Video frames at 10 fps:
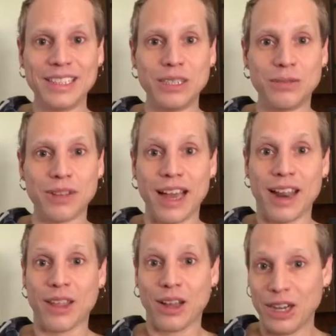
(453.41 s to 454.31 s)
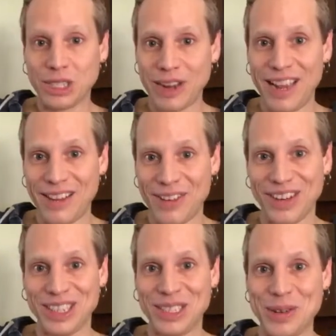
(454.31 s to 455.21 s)
to fly out of the country
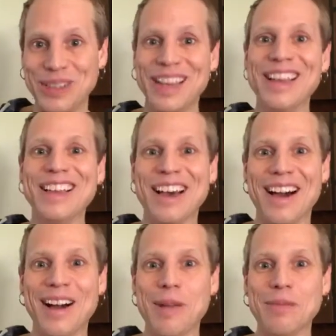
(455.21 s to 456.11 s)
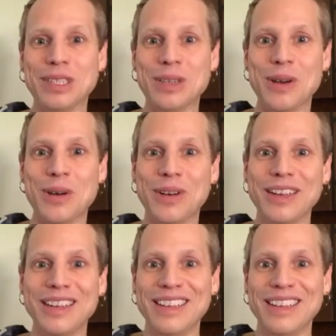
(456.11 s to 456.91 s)
for a shoot. So,